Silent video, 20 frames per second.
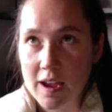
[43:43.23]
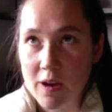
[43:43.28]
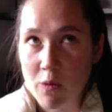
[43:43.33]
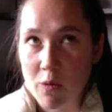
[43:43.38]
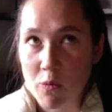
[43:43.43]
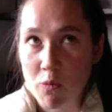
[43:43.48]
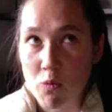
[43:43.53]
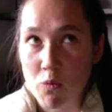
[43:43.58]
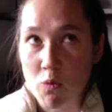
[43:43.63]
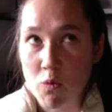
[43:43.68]

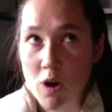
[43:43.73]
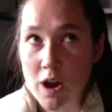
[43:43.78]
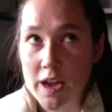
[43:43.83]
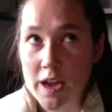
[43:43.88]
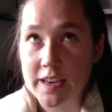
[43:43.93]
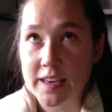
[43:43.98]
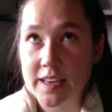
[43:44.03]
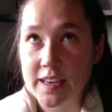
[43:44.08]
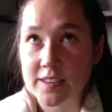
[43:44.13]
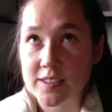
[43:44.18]

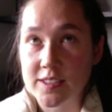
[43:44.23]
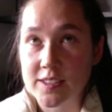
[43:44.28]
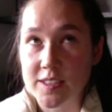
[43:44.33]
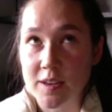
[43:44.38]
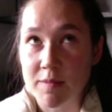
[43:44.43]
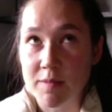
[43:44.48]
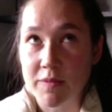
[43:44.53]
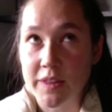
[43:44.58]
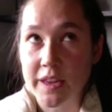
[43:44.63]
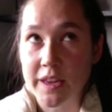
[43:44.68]
what is
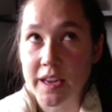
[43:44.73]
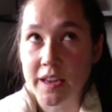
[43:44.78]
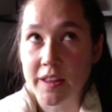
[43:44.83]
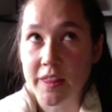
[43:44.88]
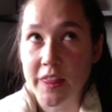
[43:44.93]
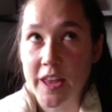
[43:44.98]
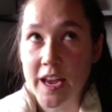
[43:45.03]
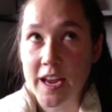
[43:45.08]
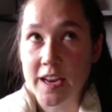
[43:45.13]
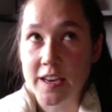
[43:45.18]
something
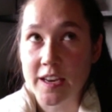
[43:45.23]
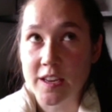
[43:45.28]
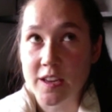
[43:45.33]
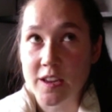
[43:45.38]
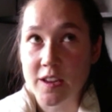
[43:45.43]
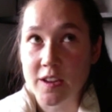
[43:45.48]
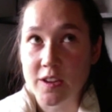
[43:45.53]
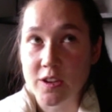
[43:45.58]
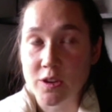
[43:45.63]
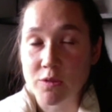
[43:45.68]
that
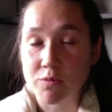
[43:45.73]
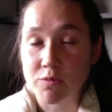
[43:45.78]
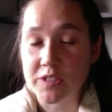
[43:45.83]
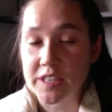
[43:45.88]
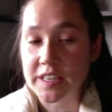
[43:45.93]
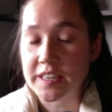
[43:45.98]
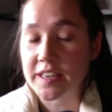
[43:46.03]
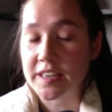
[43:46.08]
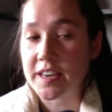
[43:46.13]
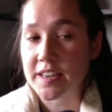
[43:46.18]
you
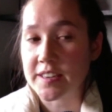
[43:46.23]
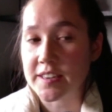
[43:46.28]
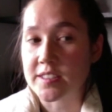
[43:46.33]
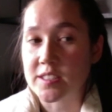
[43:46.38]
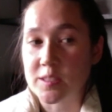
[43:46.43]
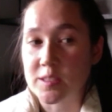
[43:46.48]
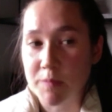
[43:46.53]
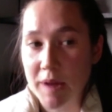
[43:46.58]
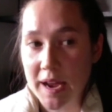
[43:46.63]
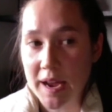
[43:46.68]
didn't
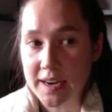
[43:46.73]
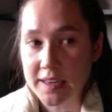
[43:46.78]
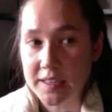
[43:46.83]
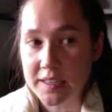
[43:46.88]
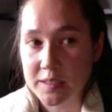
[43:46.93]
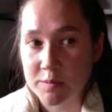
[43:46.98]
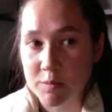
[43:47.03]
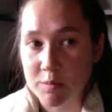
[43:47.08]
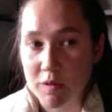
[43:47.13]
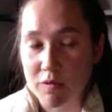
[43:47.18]

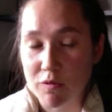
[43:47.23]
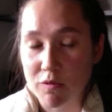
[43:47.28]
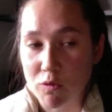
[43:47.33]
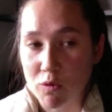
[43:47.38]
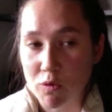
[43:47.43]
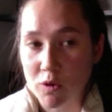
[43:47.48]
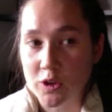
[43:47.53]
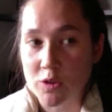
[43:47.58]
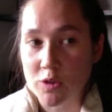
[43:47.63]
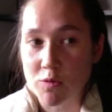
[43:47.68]
expect
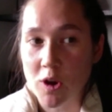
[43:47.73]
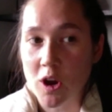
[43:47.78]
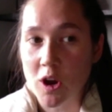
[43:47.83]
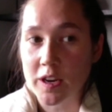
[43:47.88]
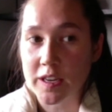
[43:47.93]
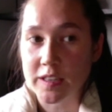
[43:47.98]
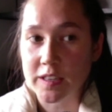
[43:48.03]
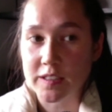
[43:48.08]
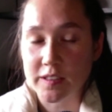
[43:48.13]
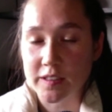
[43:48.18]
before you got
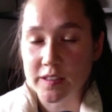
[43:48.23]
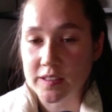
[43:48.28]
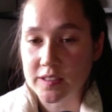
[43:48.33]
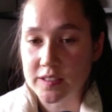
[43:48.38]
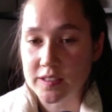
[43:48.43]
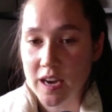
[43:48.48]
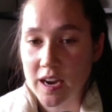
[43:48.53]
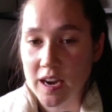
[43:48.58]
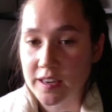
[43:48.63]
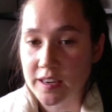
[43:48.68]
into this
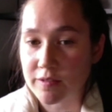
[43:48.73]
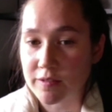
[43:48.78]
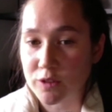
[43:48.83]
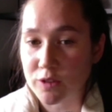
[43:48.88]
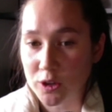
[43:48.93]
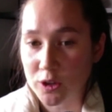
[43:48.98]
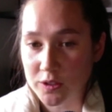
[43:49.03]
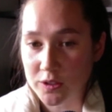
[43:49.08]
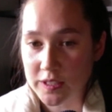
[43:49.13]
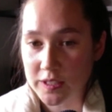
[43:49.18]
kind of
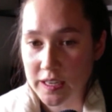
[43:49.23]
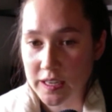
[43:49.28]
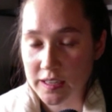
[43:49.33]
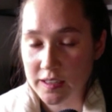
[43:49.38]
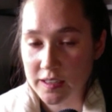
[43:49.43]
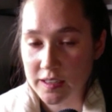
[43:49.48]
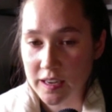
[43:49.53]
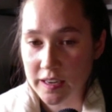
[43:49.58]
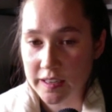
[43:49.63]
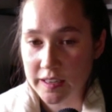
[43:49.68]

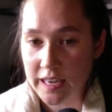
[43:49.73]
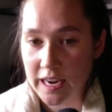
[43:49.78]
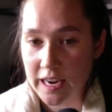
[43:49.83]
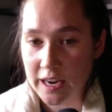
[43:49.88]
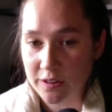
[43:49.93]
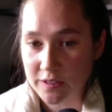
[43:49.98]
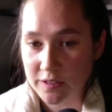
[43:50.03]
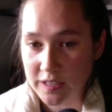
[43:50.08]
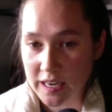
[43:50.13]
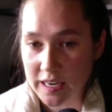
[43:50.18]
nursing and
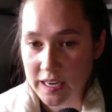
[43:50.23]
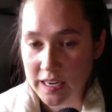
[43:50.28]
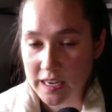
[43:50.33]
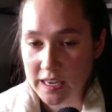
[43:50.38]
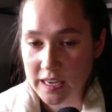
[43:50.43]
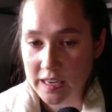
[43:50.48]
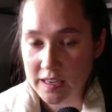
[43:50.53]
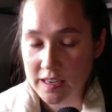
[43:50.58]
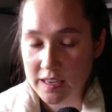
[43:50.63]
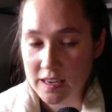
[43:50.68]

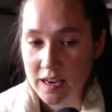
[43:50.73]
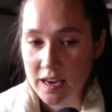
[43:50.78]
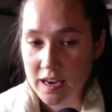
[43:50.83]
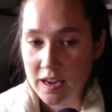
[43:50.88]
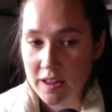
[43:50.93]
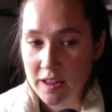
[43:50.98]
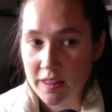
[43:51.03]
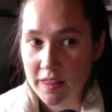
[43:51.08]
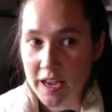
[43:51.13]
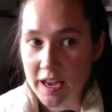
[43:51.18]
caretaking
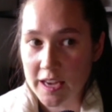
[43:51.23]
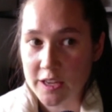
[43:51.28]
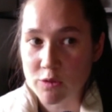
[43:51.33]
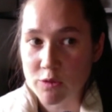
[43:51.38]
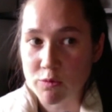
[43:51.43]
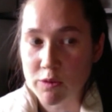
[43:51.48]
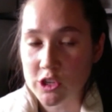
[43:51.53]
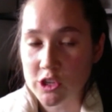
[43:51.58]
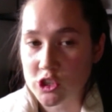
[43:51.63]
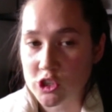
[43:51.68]
that you
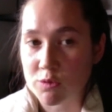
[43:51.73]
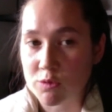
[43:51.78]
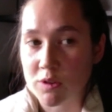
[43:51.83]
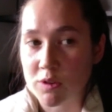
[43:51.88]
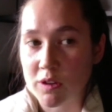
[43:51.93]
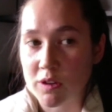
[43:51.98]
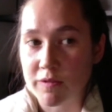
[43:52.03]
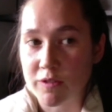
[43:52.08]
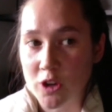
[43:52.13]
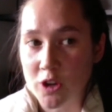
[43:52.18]
wish you would
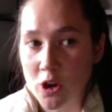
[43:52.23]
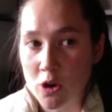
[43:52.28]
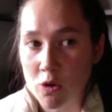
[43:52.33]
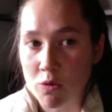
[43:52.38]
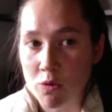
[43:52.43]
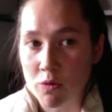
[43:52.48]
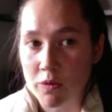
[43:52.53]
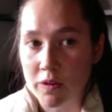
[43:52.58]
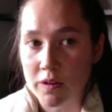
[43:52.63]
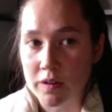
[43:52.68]
have
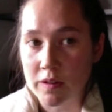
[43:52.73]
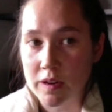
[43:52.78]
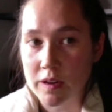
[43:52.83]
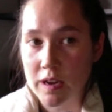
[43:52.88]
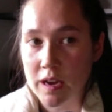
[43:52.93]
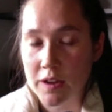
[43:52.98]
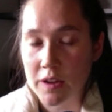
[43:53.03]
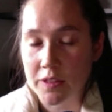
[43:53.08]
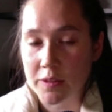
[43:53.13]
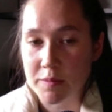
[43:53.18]
known
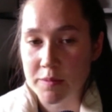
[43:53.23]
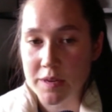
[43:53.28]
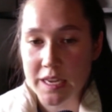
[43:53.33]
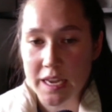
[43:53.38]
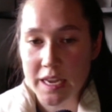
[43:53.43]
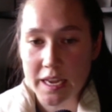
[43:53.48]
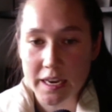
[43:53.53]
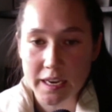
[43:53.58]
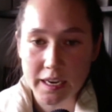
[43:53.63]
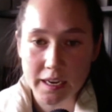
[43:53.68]
at the
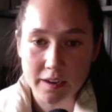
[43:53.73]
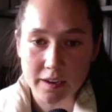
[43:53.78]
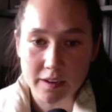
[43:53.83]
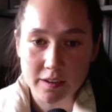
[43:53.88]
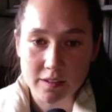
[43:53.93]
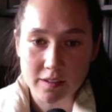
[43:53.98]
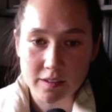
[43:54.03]
beginning?